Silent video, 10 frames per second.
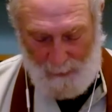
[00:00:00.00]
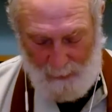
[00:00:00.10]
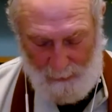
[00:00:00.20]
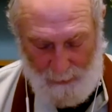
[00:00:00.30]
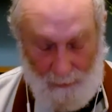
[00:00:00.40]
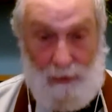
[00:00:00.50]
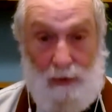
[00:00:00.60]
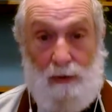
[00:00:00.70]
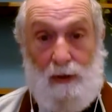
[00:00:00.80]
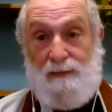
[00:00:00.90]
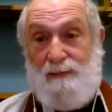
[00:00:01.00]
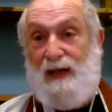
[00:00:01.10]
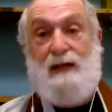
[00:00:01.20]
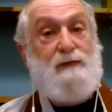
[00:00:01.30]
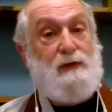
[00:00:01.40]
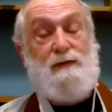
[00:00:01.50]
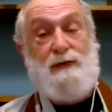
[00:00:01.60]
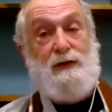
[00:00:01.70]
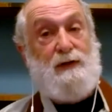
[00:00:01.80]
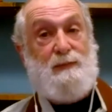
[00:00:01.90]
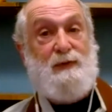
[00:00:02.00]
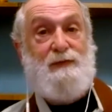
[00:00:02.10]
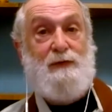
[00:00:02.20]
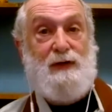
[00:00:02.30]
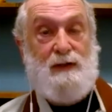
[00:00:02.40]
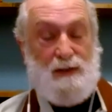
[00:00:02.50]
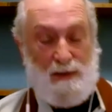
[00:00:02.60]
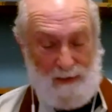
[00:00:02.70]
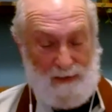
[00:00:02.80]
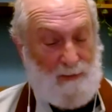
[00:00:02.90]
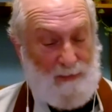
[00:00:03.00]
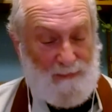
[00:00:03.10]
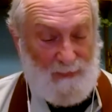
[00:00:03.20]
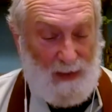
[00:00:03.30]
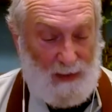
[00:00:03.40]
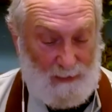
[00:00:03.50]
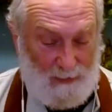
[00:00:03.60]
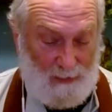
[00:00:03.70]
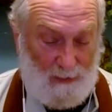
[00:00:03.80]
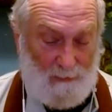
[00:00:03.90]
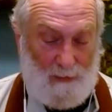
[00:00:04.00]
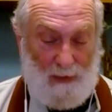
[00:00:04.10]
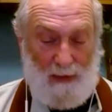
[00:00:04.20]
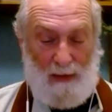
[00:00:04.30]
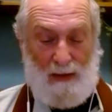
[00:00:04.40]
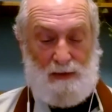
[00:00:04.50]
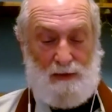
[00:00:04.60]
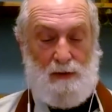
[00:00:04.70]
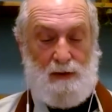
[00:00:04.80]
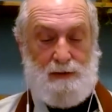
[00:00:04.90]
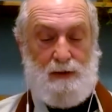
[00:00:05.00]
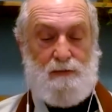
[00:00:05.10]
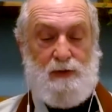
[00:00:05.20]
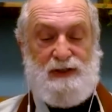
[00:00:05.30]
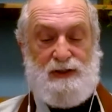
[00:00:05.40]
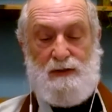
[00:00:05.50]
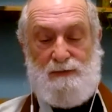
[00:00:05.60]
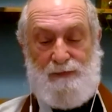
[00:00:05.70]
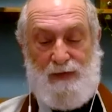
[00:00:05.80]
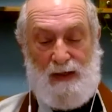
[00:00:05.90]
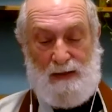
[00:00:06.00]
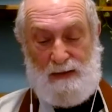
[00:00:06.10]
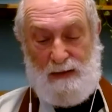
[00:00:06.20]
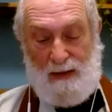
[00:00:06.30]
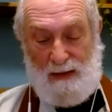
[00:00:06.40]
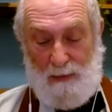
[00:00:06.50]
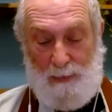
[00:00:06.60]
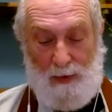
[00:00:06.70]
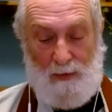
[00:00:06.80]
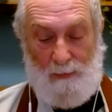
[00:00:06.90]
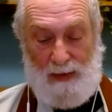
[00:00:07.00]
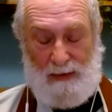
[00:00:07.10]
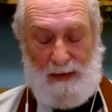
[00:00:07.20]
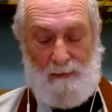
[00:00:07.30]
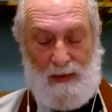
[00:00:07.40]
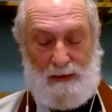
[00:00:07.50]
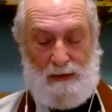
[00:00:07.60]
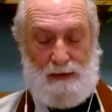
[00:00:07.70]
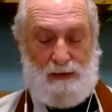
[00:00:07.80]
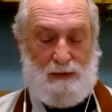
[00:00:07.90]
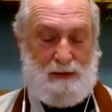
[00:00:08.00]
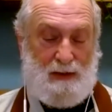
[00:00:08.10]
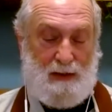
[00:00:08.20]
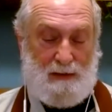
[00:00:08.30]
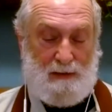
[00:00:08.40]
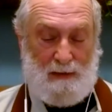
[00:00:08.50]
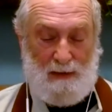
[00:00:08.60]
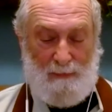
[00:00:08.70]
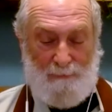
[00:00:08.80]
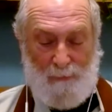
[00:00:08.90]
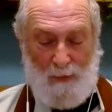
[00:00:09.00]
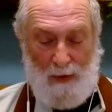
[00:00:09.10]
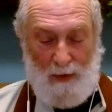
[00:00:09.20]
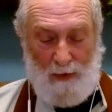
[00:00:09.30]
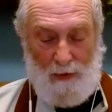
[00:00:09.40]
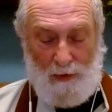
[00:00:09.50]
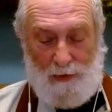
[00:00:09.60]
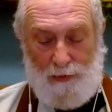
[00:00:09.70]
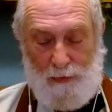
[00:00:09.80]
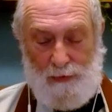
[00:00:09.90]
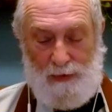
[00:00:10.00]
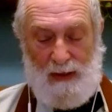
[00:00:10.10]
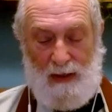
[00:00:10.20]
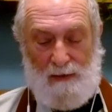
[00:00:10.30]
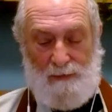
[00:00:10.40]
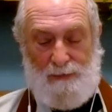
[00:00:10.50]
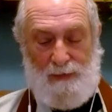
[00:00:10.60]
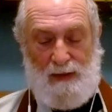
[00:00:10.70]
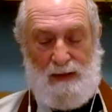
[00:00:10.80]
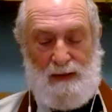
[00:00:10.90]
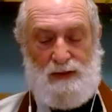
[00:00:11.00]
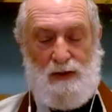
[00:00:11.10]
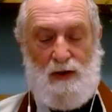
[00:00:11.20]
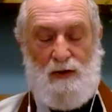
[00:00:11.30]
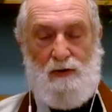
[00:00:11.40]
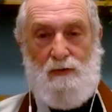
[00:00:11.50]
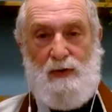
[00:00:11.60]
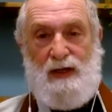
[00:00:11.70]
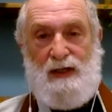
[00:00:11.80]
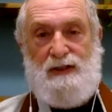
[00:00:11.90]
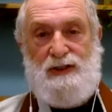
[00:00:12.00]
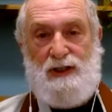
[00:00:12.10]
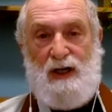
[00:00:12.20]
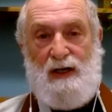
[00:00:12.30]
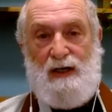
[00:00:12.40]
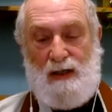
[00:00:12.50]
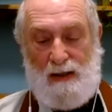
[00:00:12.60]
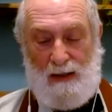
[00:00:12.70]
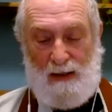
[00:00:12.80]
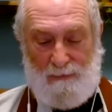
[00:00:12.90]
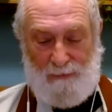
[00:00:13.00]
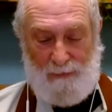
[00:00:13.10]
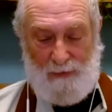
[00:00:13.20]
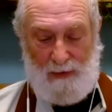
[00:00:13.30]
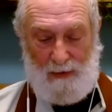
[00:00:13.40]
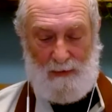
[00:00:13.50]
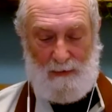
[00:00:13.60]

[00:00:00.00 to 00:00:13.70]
So it's called, many of you have heard it before, some have not. So it's called Original Face, and it's a poem by Zen Master Seung Sahn. Your true self is always shining and free.